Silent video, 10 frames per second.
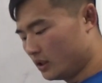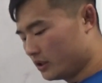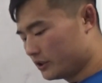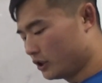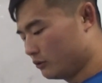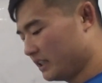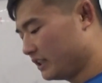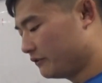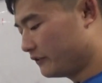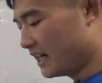So we
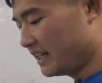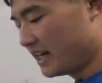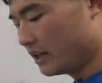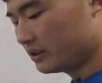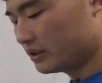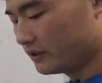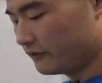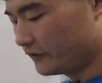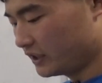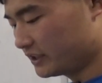need to find
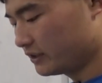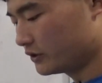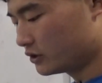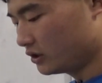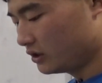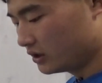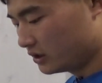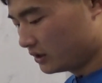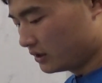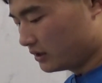out, first of all,
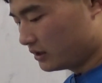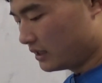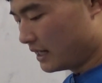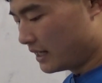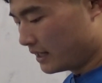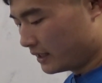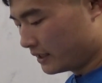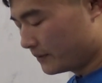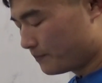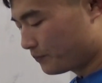
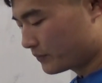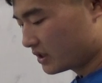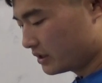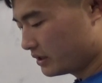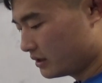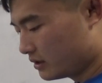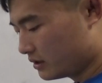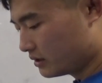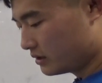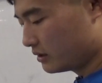the
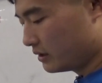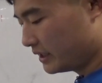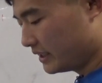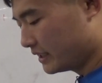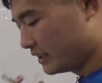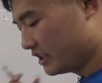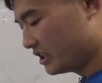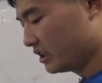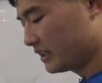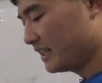
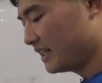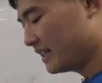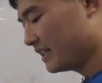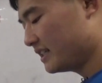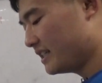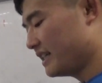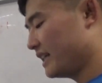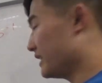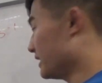initial kinetic energy that this